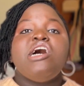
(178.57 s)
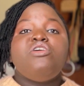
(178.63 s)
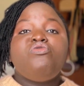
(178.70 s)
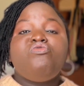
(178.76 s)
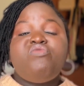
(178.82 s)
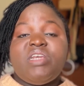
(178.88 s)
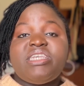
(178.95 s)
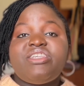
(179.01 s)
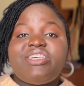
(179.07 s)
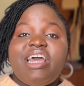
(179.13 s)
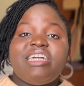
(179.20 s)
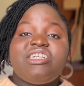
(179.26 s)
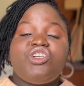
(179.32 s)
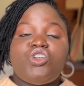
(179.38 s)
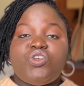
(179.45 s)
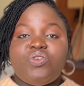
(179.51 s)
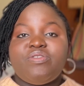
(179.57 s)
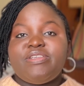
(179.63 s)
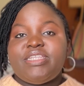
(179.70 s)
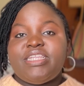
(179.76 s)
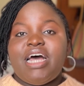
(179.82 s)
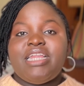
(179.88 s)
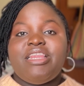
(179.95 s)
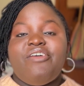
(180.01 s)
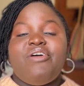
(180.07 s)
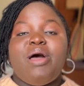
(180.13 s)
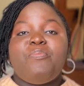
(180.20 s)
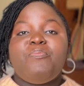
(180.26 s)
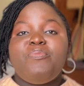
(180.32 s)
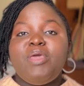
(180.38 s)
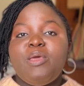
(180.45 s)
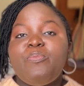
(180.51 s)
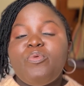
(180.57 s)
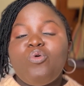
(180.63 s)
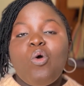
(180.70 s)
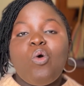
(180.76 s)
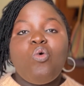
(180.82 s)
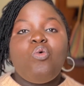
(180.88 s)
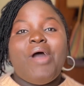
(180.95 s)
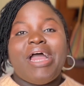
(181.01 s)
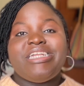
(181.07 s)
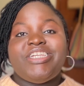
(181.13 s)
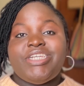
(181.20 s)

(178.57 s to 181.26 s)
Research shows that there are people who are